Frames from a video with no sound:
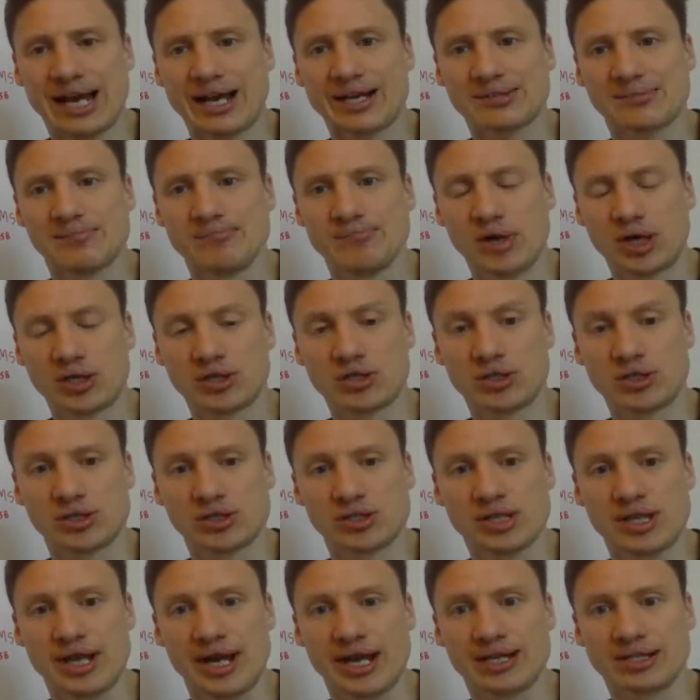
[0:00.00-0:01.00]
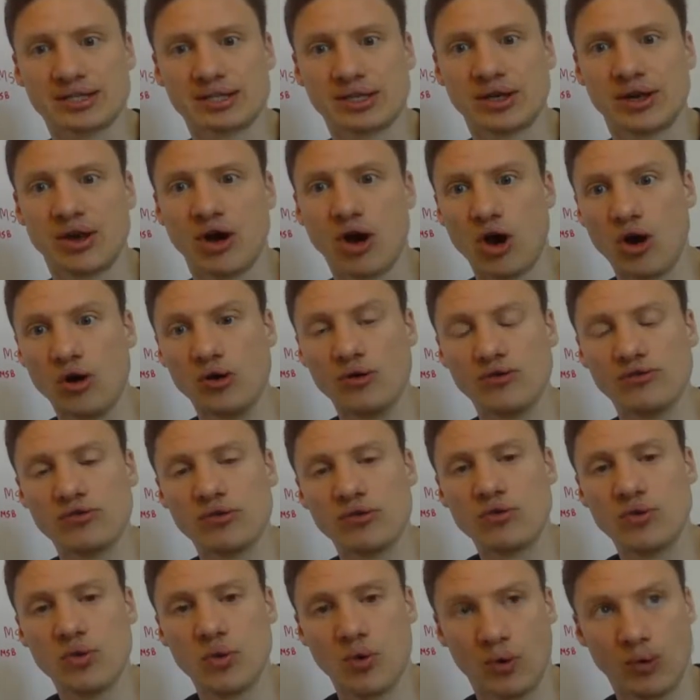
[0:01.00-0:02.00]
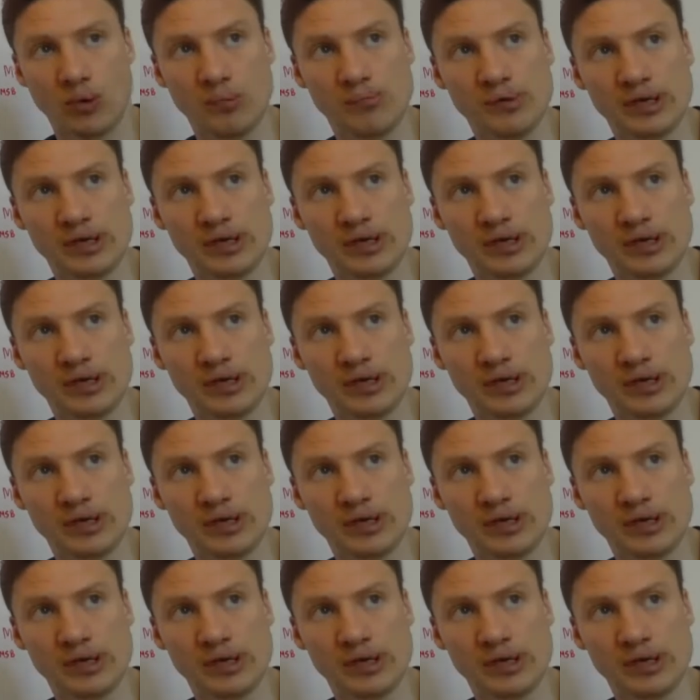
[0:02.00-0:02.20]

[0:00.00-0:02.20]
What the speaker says: as much as that overall,